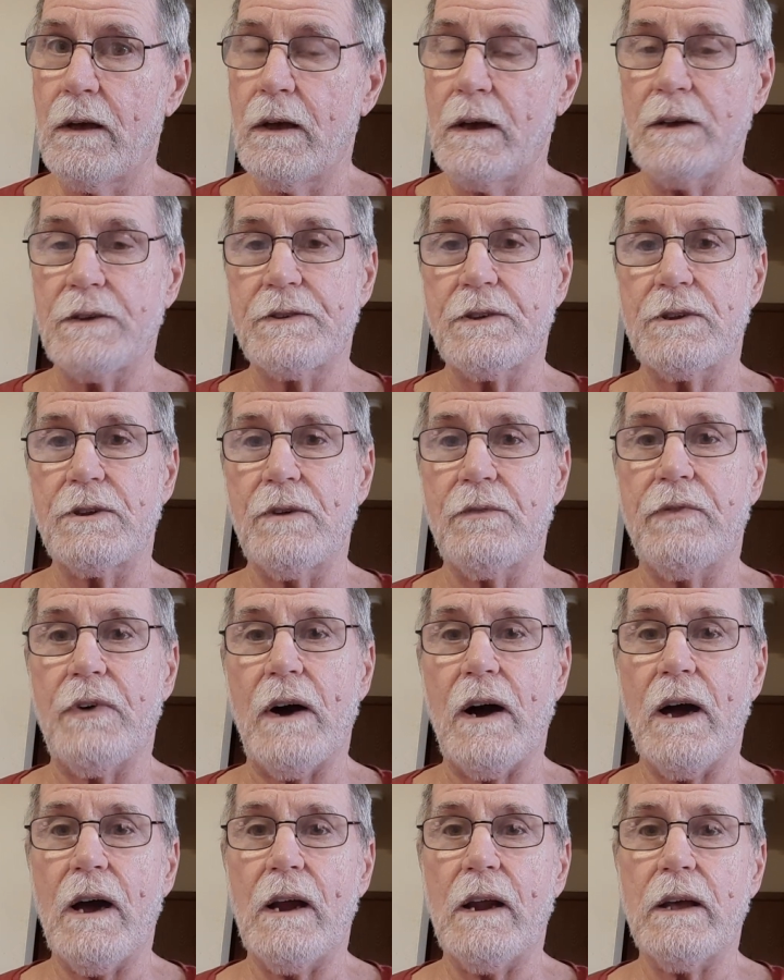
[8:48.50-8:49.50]
is the
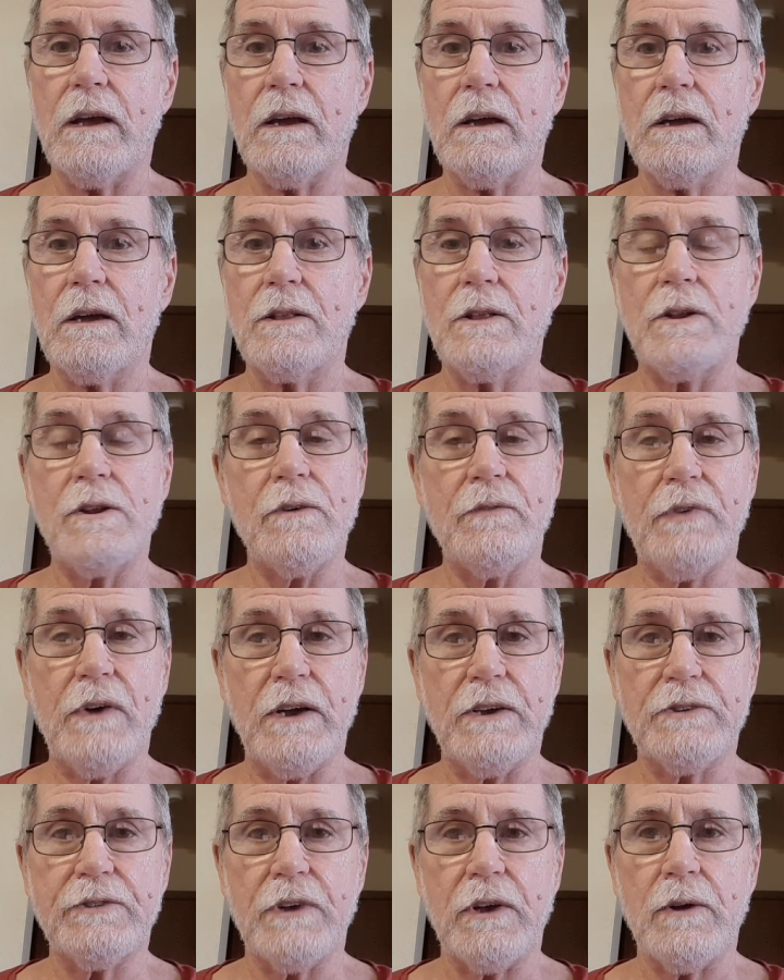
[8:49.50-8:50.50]
defiling, the
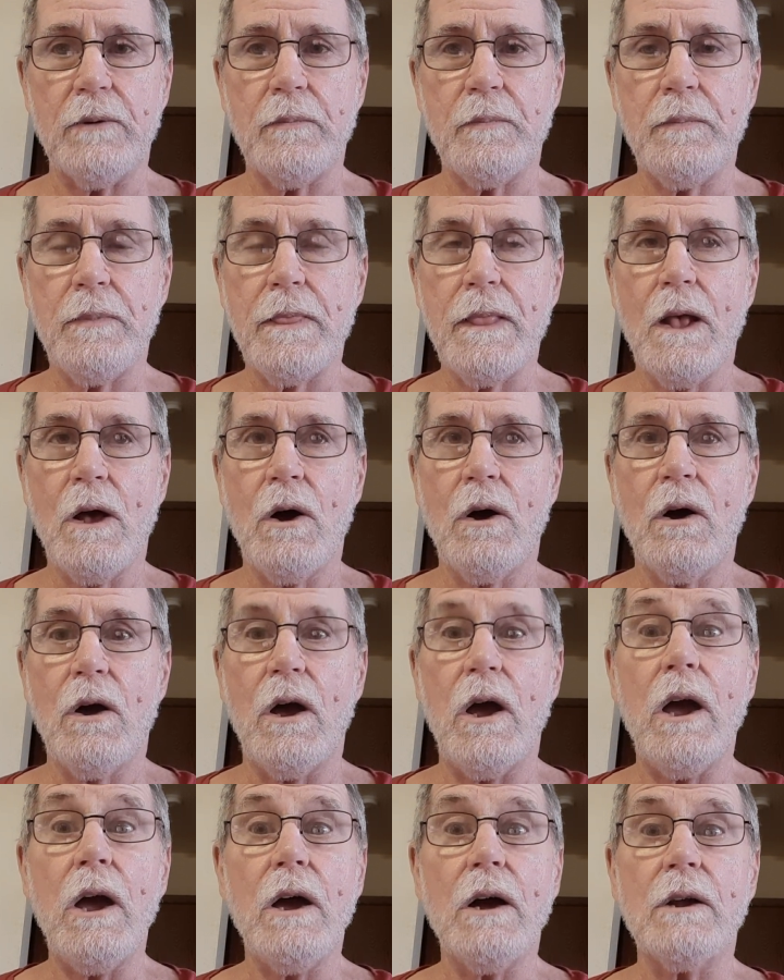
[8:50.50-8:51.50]
defacing,
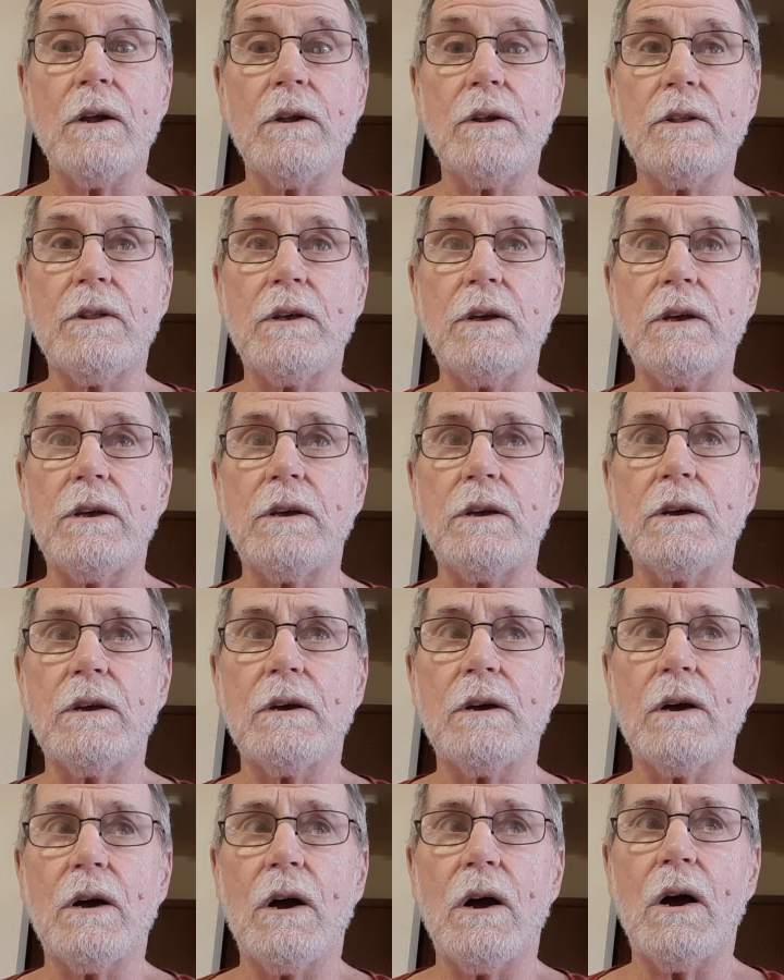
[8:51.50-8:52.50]
and the
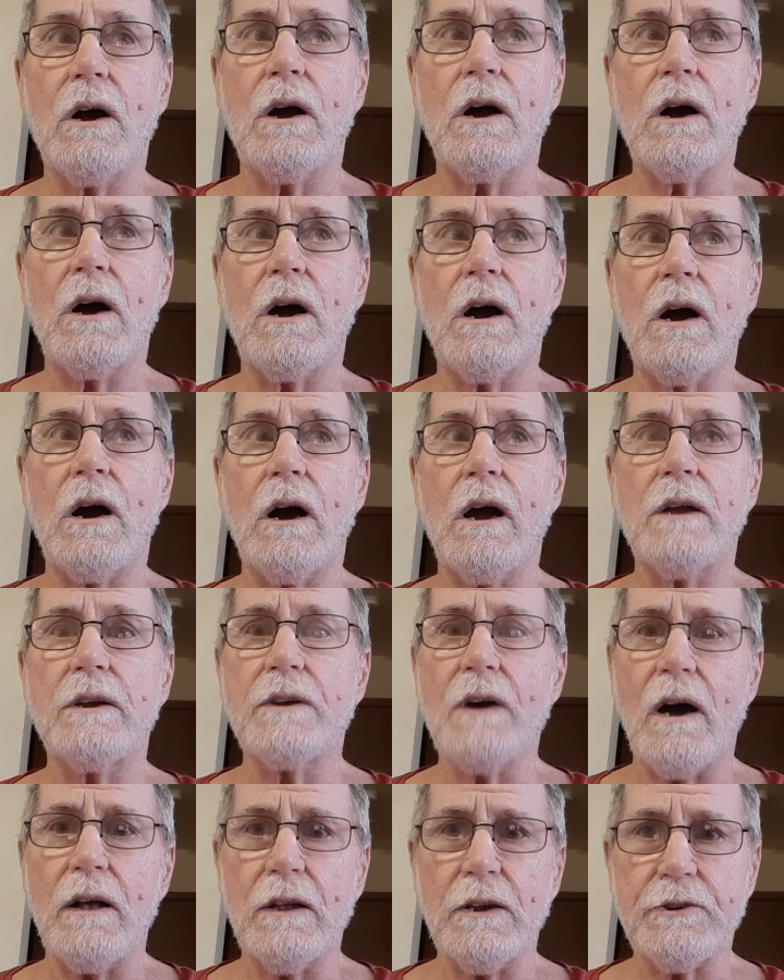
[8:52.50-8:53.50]

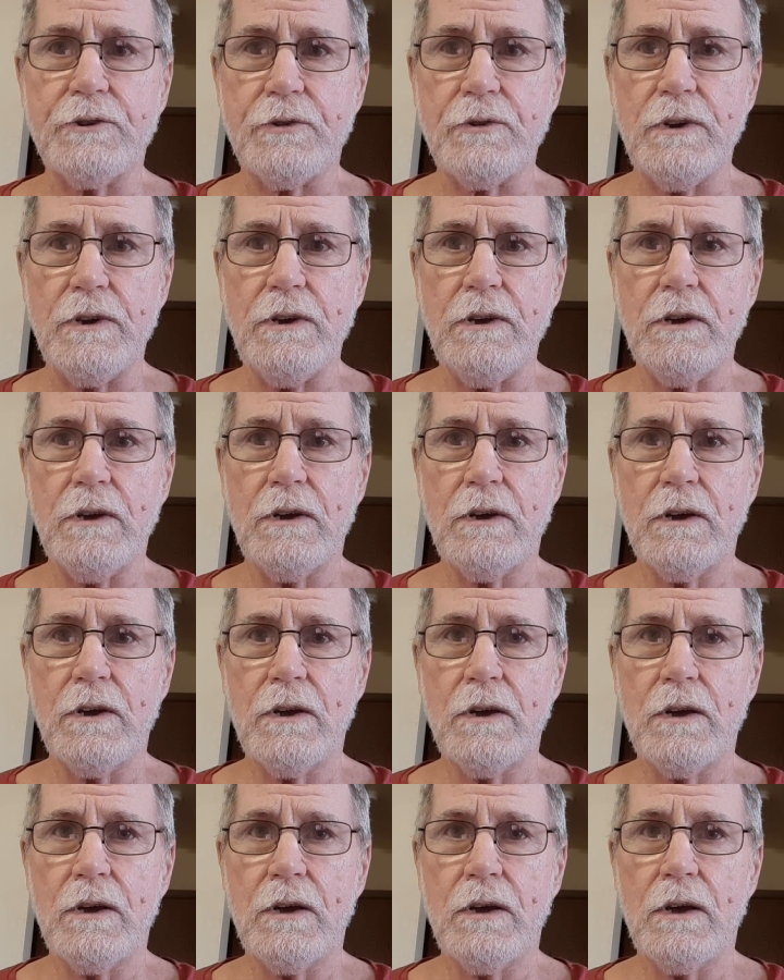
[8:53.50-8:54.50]
idolatry
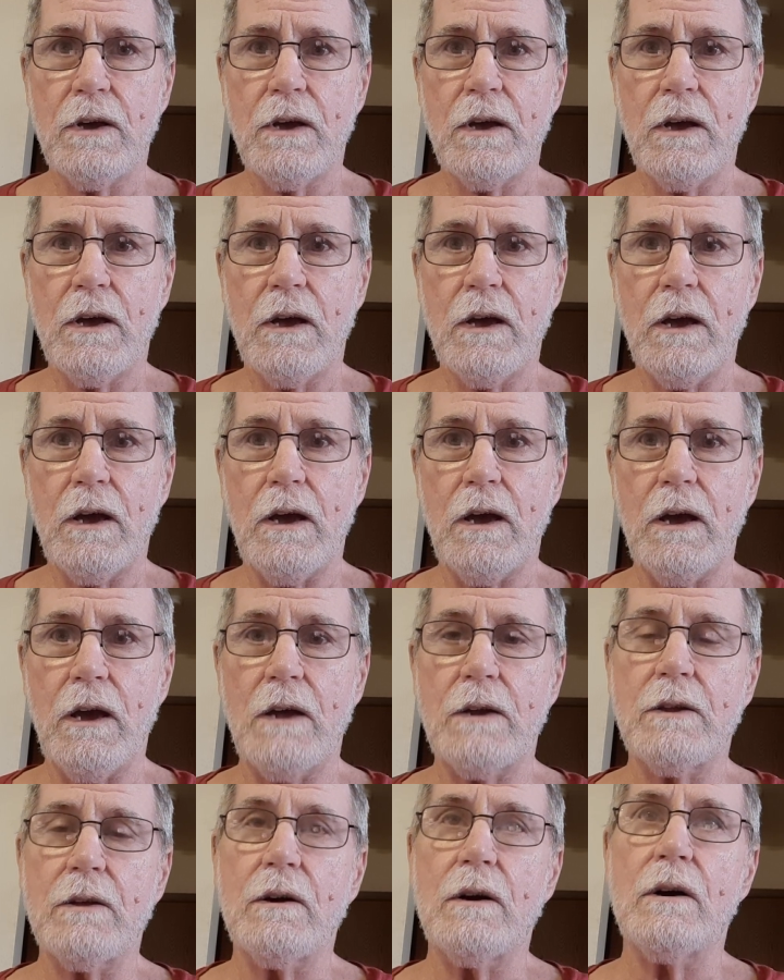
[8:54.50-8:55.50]

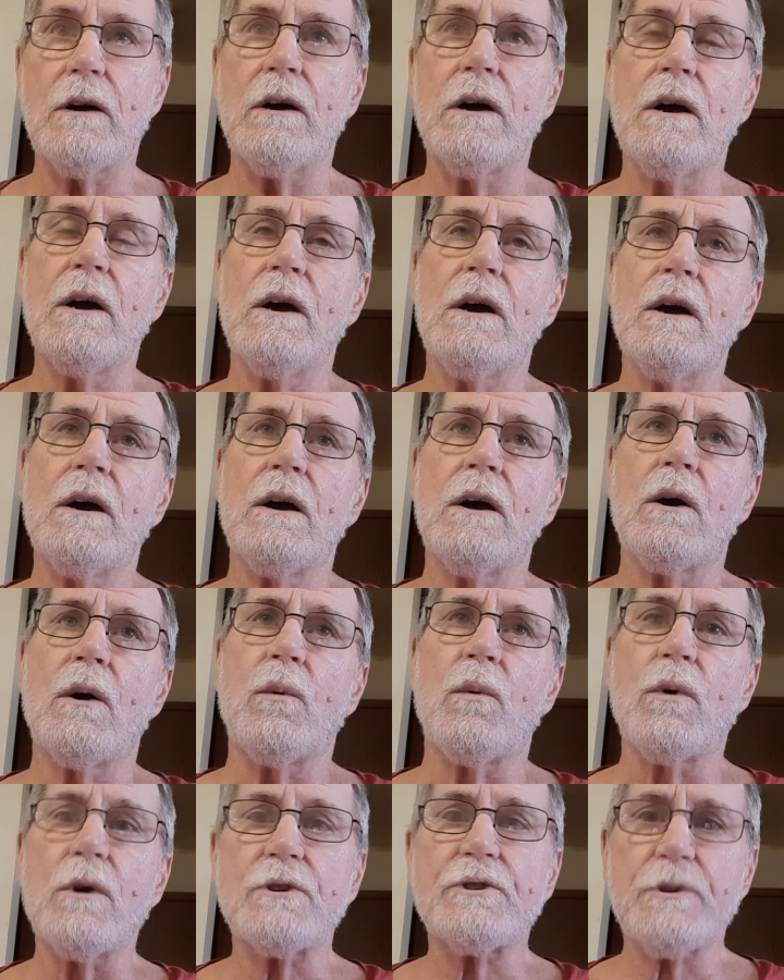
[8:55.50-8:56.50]
and the
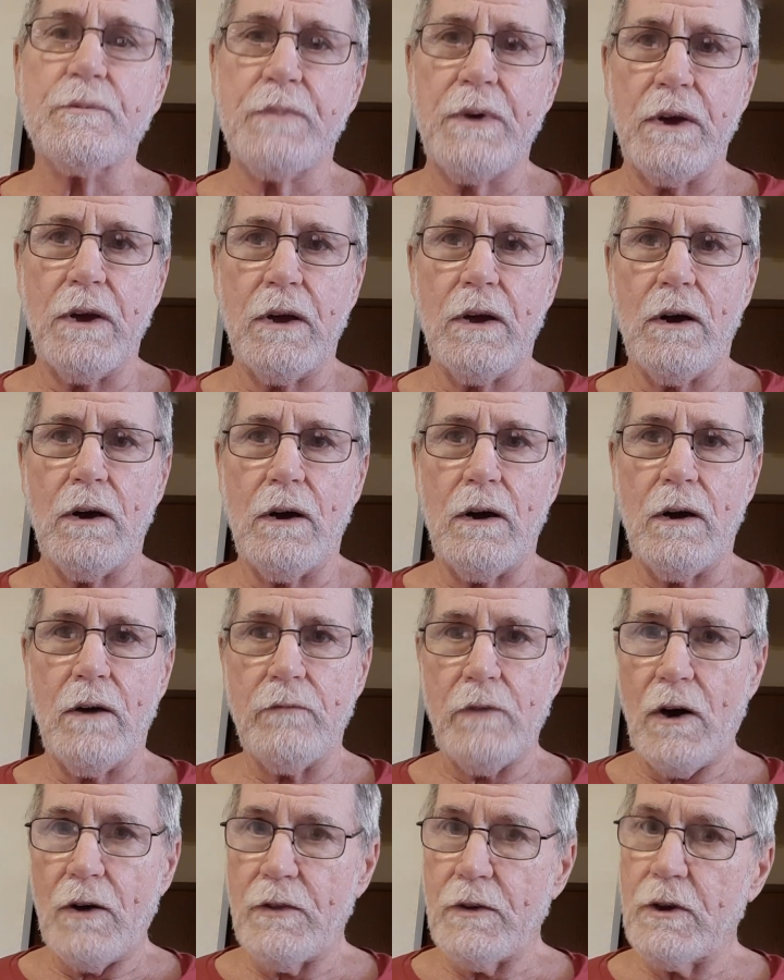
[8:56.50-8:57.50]
worshiping of
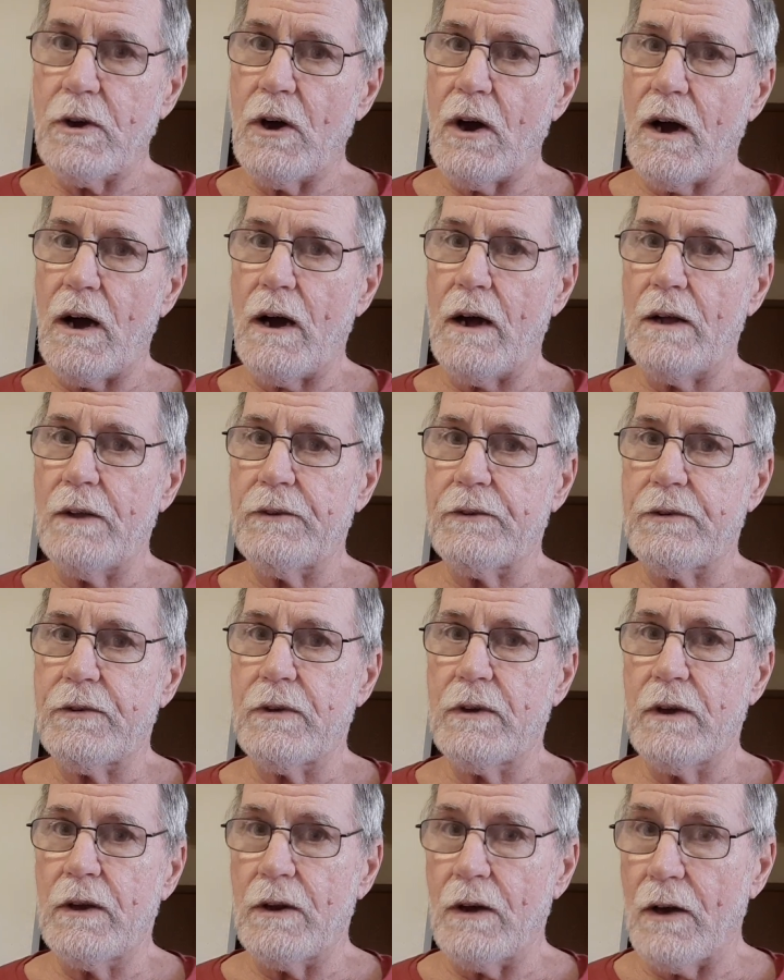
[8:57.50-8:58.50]
other gods
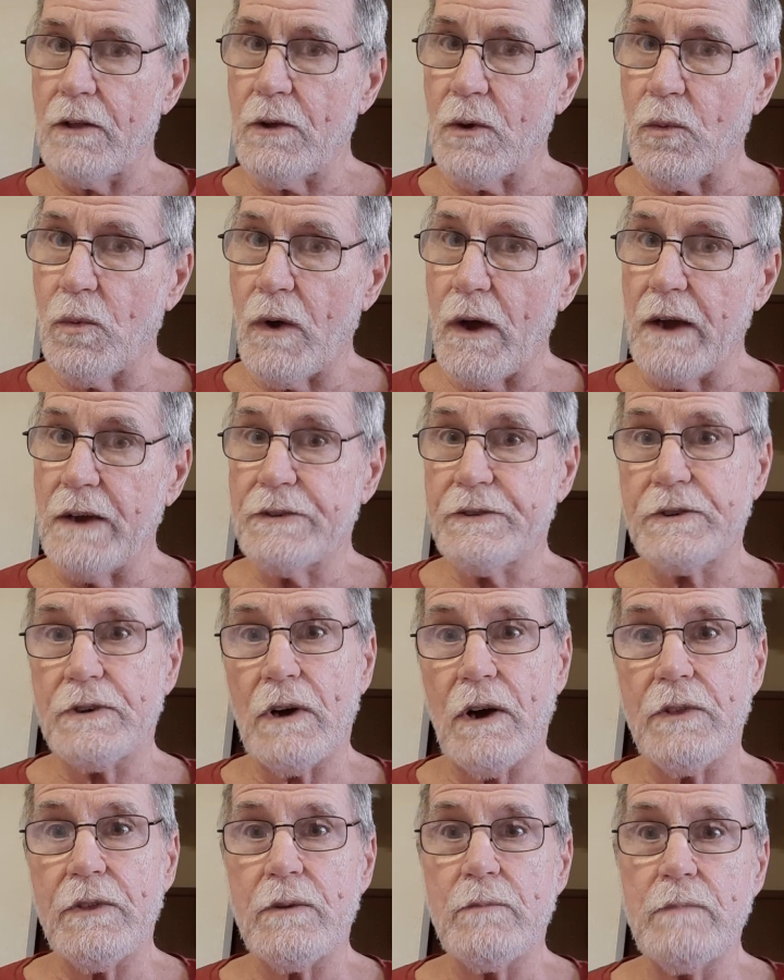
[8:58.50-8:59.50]
in other ways and
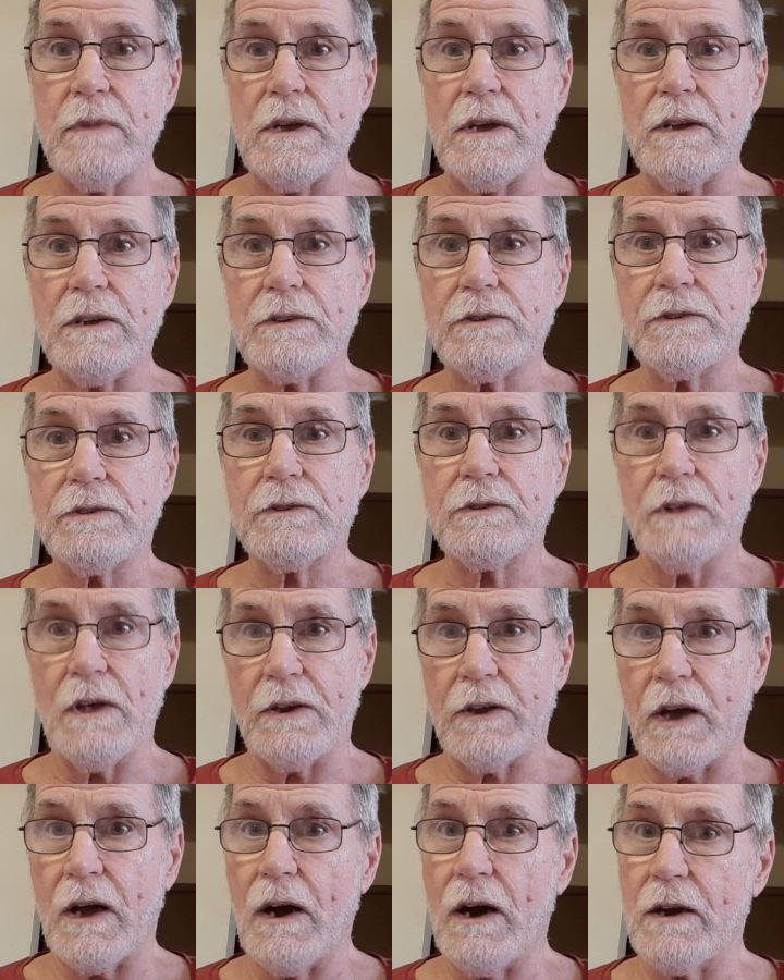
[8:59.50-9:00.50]
other means than
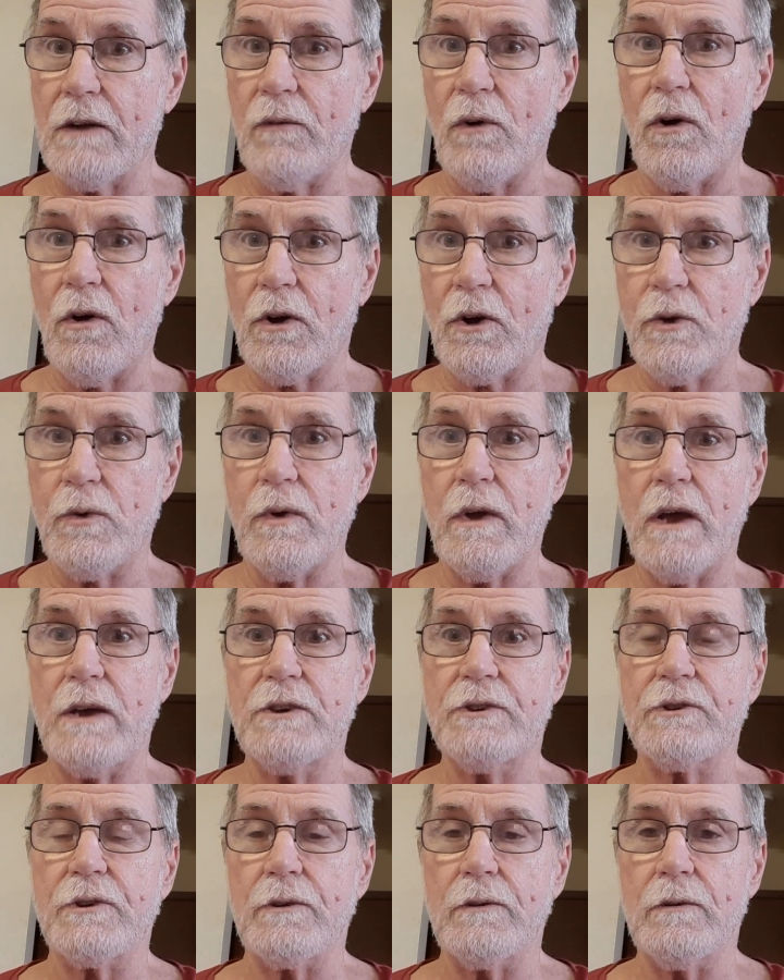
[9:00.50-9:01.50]
the God of all
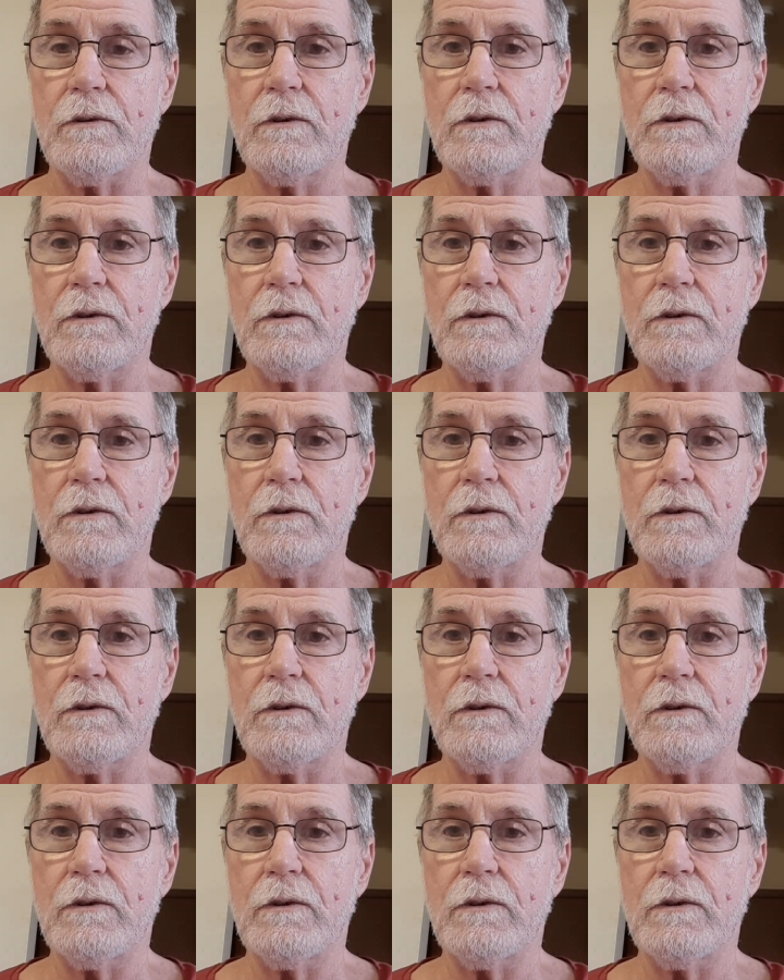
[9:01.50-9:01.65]
creation.